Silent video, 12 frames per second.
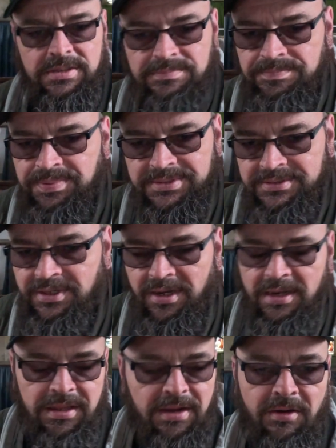
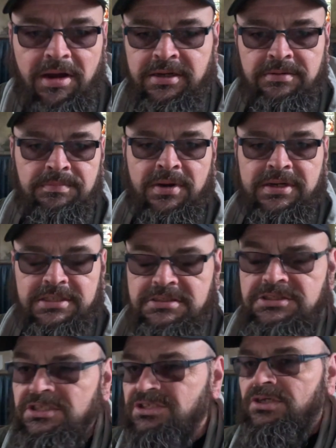But I don't mind.
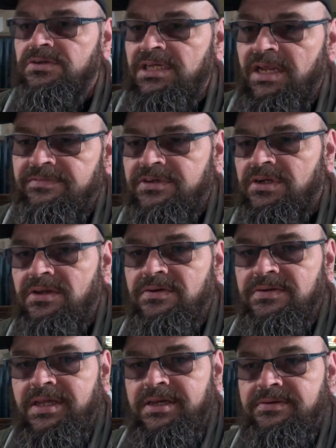It's just gone 11
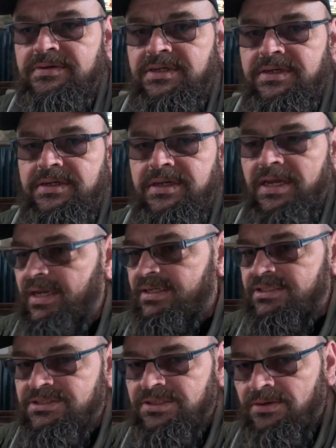o'clock now
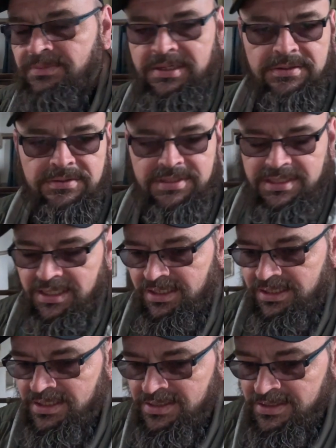and I went and got the
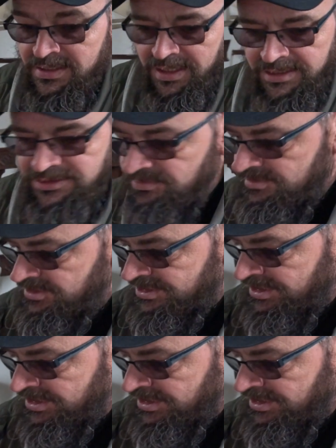key, as you've just